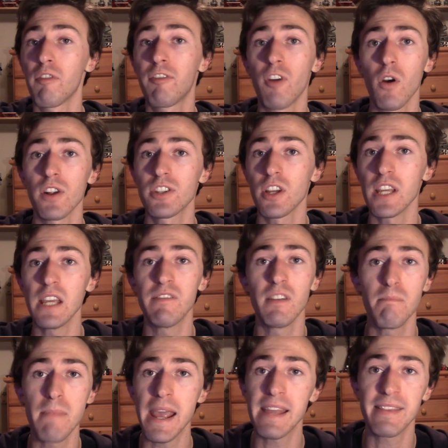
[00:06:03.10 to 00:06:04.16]
Furuta
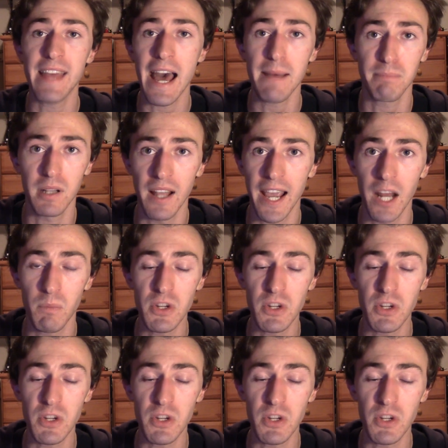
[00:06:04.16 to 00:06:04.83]
even made that plan.